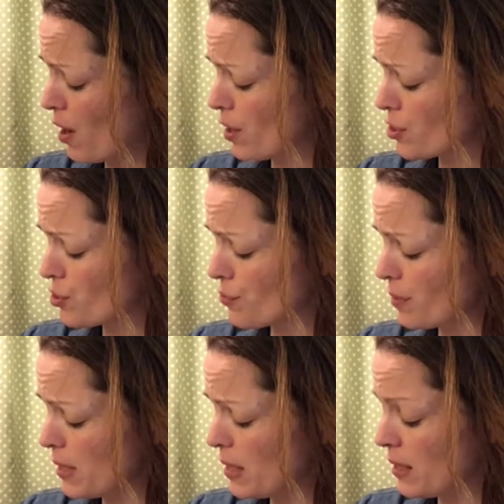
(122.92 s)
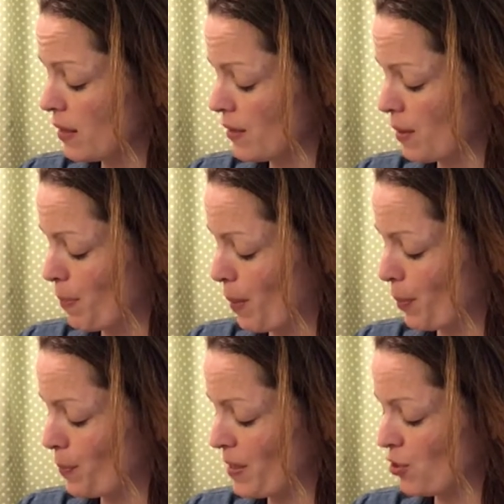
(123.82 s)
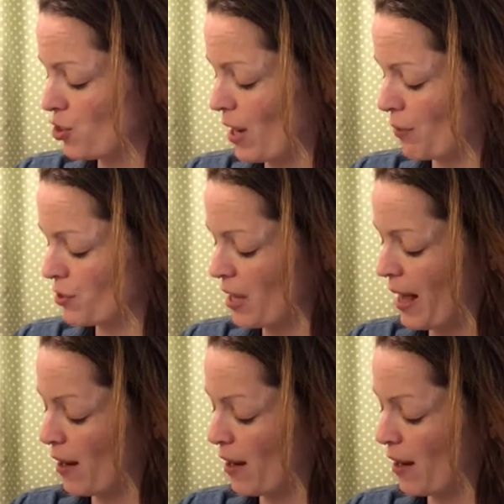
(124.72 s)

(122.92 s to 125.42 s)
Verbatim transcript: our tree, the bumblebees shout,